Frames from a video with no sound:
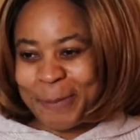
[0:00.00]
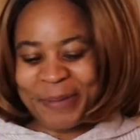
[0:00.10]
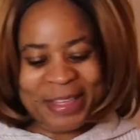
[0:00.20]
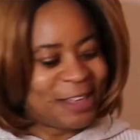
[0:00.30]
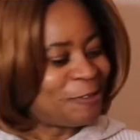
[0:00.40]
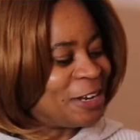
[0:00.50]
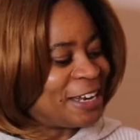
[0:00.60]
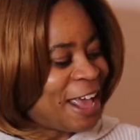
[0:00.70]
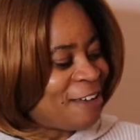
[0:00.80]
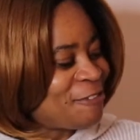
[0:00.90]
but they were
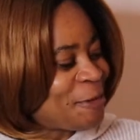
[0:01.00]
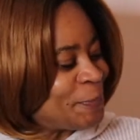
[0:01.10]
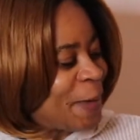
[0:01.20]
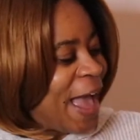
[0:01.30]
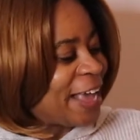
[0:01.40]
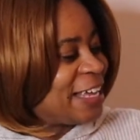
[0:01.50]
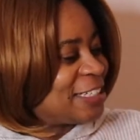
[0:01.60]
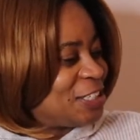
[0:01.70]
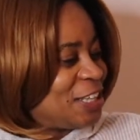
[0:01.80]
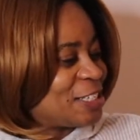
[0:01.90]
never
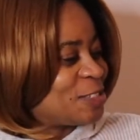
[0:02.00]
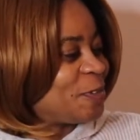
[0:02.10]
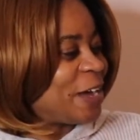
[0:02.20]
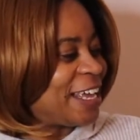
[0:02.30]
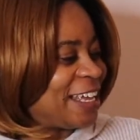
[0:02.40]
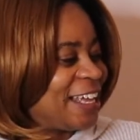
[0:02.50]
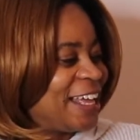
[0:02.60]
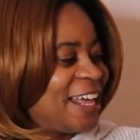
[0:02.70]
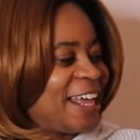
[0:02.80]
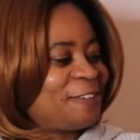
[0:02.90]
packaged this way.
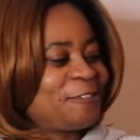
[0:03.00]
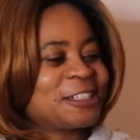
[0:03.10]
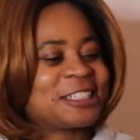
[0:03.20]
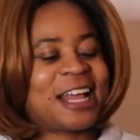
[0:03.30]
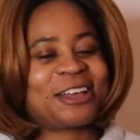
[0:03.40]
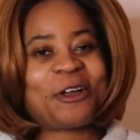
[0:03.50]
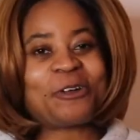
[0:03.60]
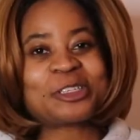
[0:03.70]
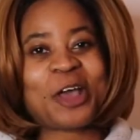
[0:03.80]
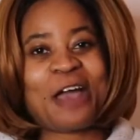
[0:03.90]
It feels like you
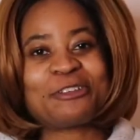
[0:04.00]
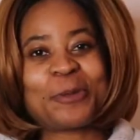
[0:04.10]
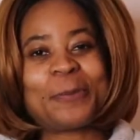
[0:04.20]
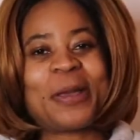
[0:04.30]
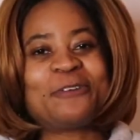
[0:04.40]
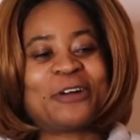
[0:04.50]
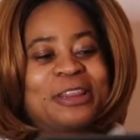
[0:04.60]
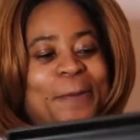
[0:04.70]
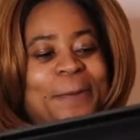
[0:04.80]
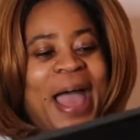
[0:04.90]
also have to pay for
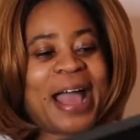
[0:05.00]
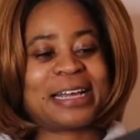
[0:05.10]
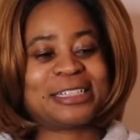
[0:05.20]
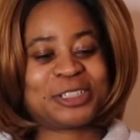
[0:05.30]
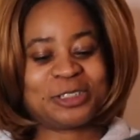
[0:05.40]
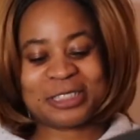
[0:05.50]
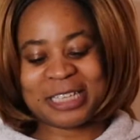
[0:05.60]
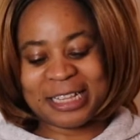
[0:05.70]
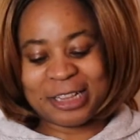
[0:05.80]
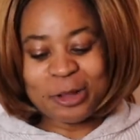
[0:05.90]
the package because
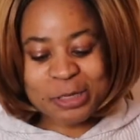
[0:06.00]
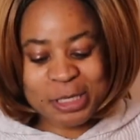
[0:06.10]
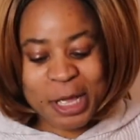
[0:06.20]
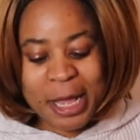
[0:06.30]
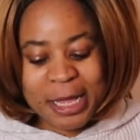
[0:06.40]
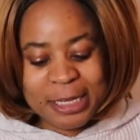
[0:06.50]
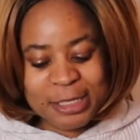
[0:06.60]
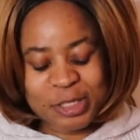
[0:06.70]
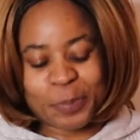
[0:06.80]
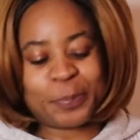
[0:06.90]
it looks
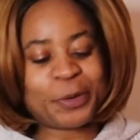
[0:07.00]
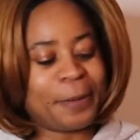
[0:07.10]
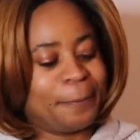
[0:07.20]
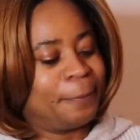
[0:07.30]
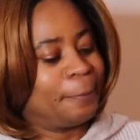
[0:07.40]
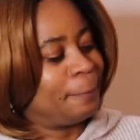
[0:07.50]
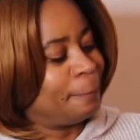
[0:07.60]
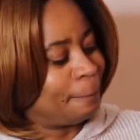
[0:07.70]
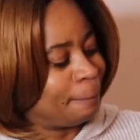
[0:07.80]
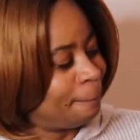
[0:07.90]
supreme.
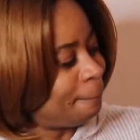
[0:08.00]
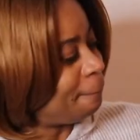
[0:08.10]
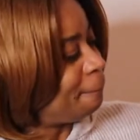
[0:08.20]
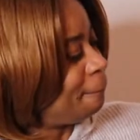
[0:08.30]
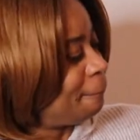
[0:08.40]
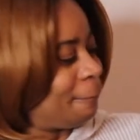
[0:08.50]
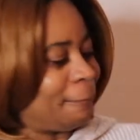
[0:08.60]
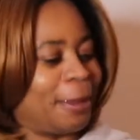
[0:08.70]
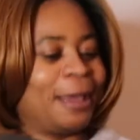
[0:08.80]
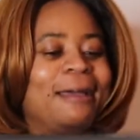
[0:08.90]

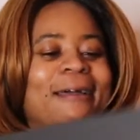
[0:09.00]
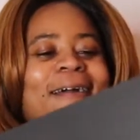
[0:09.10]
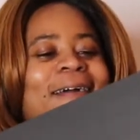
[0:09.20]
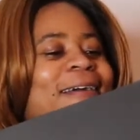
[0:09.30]
Hey.